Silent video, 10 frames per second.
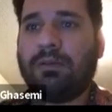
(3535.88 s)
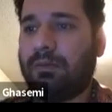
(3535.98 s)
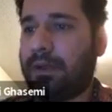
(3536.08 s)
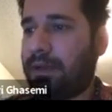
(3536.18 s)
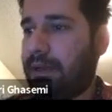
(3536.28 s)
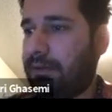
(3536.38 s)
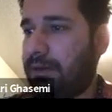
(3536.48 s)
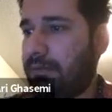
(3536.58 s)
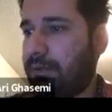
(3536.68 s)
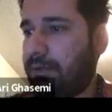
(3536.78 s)
Well, let
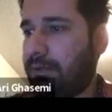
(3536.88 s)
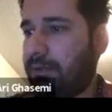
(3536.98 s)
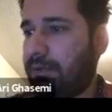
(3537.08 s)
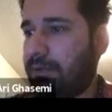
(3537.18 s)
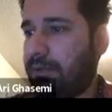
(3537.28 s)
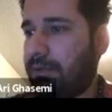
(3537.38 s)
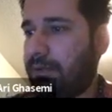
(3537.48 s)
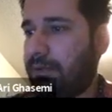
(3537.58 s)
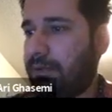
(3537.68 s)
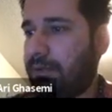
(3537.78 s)
me on
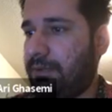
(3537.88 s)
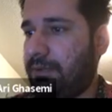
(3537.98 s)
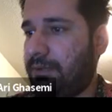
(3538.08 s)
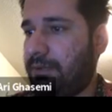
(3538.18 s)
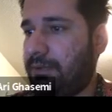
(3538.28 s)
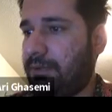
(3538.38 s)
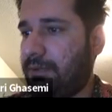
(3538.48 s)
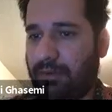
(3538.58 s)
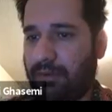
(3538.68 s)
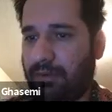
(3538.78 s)
this.
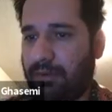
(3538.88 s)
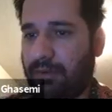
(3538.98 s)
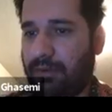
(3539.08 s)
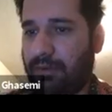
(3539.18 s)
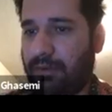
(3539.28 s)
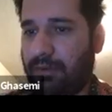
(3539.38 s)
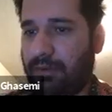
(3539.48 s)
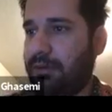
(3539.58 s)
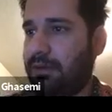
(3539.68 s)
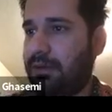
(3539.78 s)
Let's
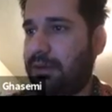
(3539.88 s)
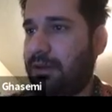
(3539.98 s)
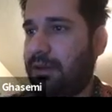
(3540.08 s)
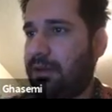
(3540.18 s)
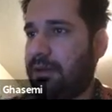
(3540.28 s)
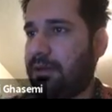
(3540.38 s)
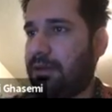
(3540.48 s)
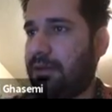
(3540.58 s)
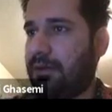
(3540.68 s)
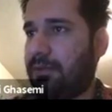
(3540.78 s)
working,
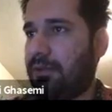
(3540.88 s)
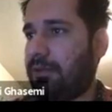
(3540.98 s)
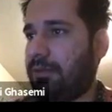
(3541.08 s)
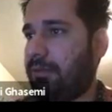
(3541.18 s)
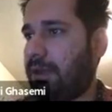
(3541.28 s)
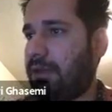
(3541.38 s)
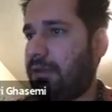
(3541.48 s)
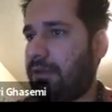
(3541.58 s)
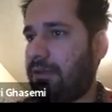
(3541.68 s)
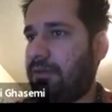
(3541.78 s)
clean up some
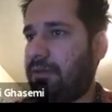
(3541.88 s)
space.